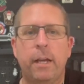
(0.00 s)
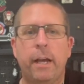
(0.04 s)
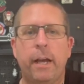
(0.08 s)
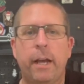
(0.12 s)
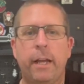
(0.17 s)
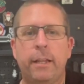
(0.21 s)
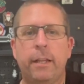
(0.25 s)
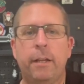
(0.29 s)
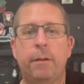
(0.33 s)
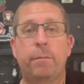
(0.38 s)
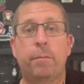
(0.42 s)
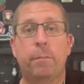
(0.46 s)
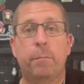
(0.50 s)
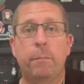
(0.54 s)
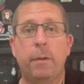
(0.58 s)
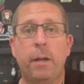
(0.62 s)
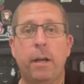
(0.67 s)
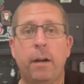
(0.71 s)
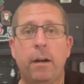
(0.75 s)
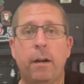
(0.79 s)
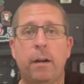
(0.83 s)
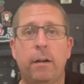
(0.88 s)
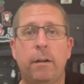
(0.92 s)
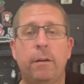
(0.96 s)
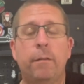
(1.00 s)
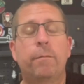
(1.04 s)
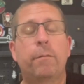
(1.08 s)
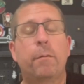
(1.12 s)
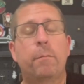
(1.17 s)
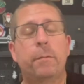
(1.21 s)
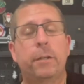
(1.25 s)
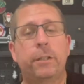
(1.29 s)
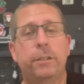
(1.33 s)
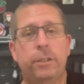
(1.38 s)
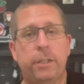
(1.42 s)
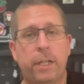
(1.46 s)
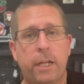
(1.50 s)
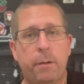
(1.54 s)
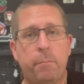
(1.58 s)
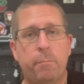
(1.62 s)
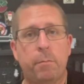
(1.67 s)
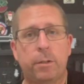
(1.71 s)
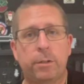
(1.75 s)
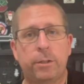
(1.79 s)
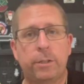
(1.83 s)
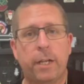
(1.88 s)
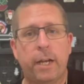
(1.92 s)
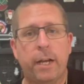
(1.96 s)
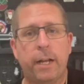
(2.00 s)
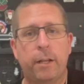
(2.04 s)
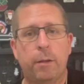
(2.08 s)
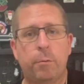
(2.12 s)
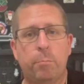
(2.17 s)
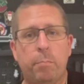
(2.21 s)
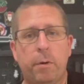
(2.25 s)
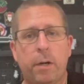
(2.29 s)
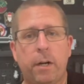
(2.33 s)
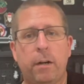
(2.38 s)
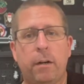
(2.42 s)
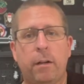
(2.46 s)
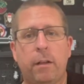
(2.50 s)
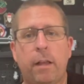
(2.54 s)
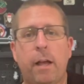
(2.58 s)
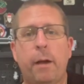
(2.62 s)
And then from there, from the chamber side of the barrel,